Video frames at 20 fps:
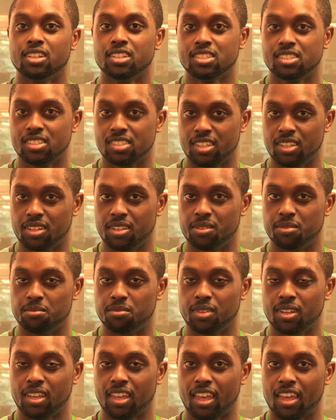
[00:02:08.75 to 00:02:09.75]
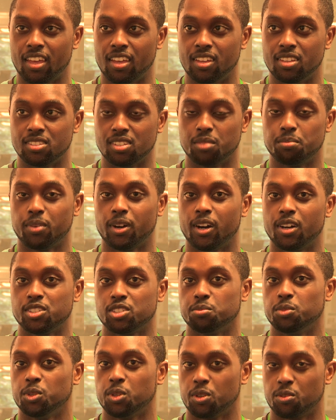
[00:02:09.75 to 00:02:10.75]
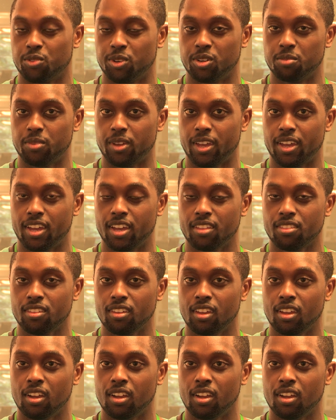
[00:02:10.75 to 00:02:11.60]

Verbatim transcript: STEM as a possible career path,